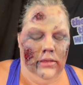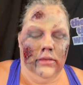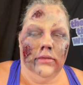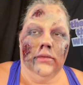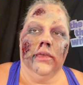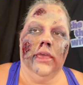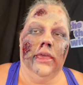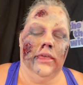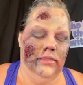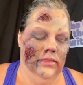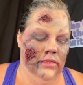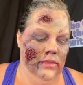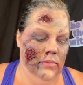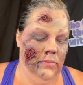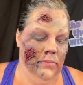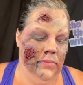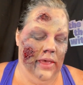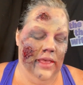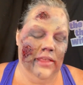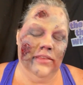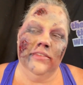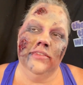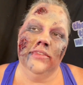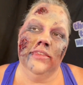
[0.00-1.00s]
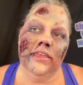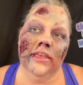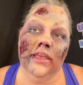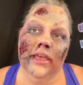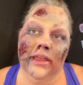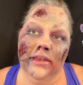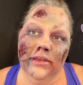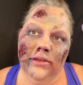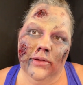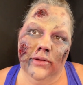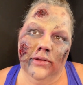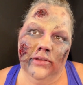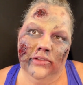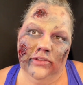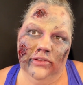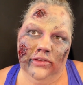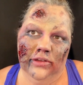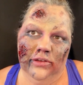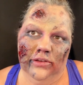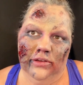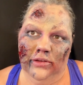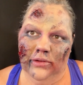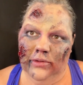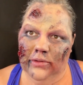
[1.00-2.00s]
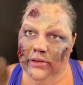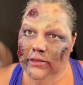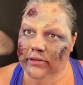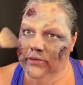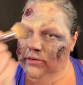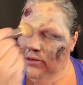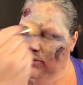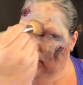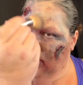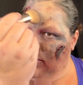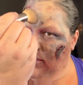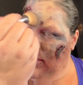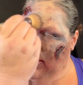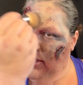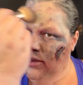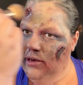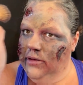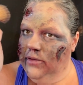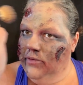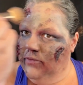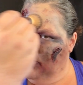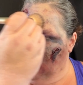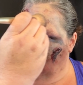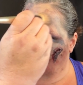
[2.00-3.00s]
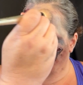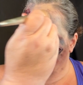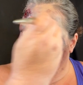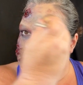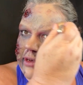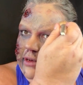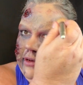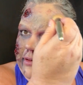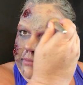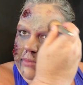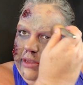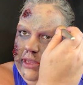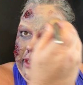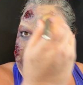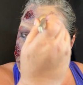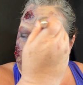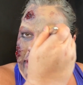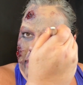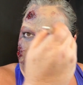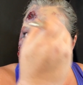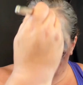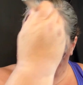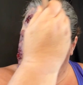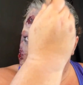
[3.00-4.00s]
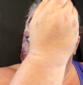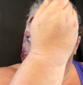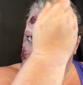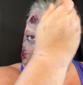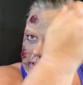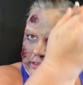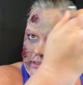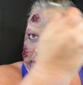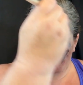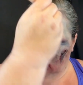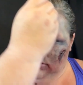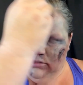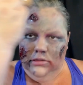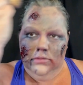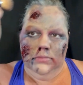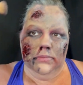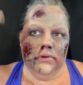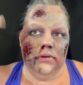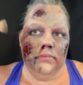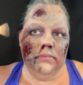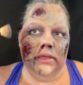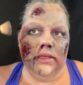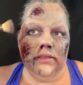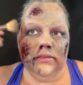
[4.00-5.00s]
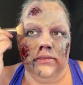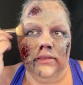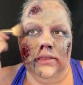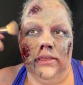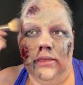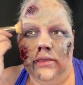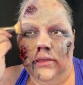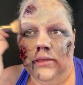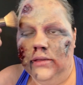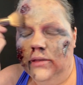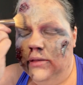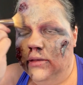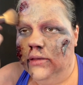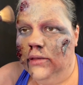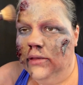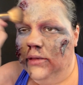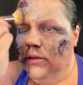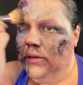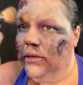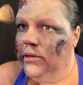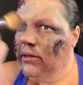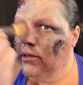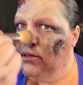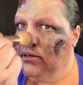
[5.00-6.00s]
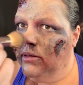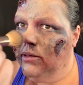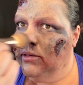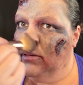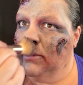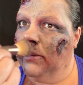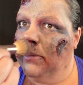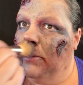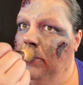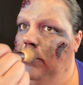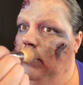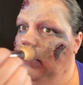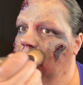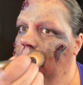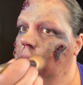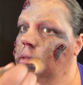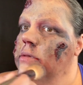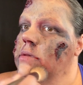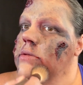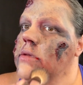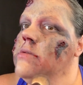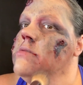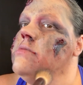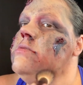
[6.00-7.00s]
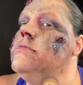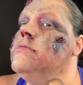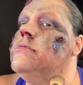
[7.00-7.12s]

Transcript: Okay, the best thing I noticed to do is just kind of go in and make it all just look super messy. Oh yeah.